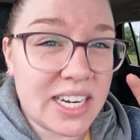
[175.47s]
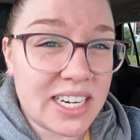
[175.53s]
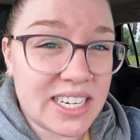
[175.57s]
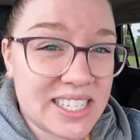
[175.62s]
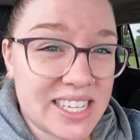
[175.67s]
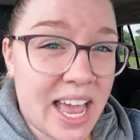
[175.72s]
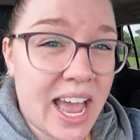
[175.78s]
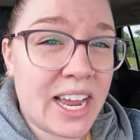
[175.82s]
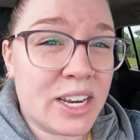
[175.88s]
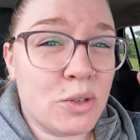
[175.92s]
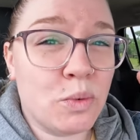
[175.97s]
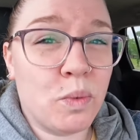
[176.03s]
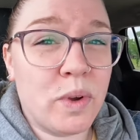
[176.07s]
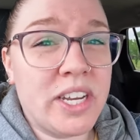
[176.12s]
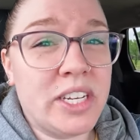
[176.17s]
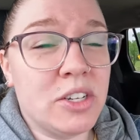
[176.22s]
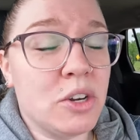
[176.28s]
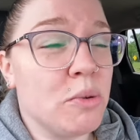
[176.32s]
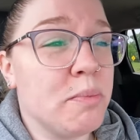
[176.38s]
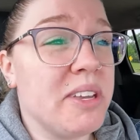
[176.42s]
an exact
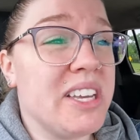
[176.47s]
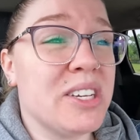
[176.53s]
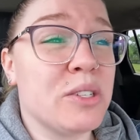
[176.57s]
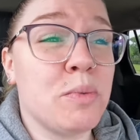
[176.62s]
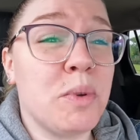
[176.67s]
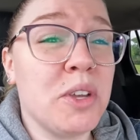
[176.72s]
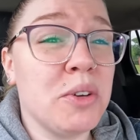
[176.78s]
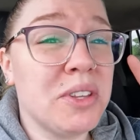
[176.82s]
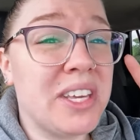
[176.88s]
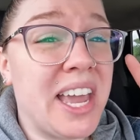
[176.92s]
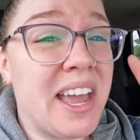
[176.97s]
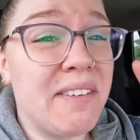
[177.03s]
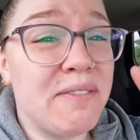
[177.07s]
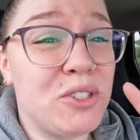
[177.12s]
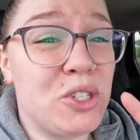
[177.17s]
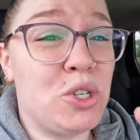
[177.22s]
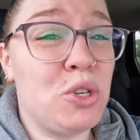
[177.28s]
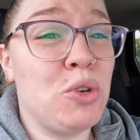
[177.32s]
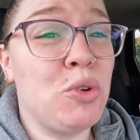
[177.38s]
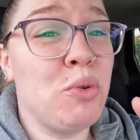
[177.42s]
window because we only
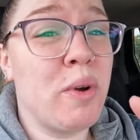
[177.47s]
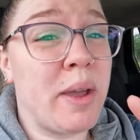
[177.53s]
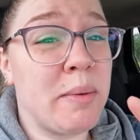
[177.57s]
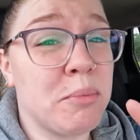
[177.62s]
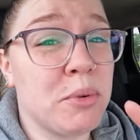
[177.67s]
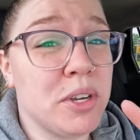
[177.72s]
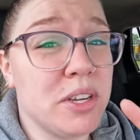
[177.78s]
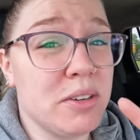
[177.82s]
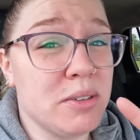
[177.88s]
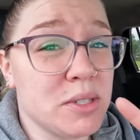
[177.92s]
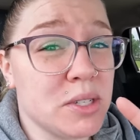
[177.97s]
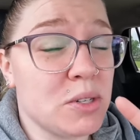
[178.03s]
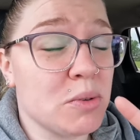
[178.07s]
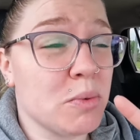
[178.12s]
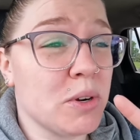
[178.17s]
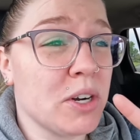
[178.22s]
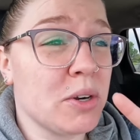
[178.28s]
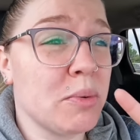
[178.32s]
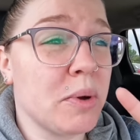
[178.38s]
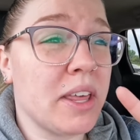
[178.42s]
have two embryos
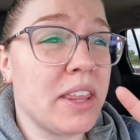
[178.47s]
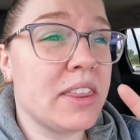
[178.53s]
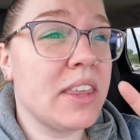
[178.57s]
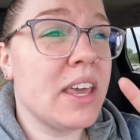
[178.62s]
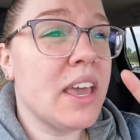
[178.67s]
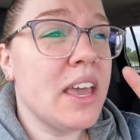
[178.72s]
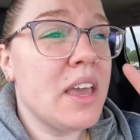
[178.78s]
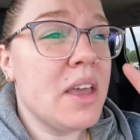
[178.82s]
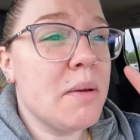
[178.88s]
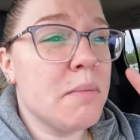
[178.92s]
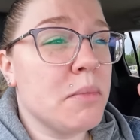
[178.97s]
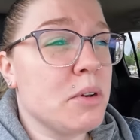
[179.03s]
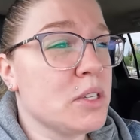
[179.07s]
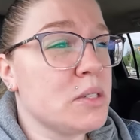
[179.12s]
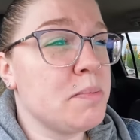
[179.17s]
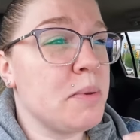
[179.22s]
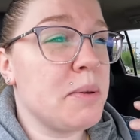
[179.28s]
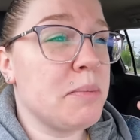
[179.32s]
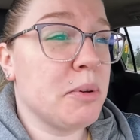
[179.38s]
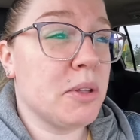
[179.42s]
to work with.
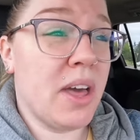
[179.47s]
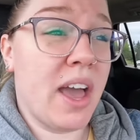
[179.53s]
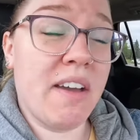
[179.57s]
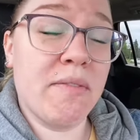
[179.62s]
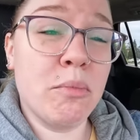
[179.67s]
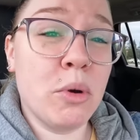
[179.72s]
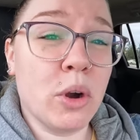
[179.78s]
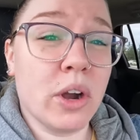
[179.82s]
Most people have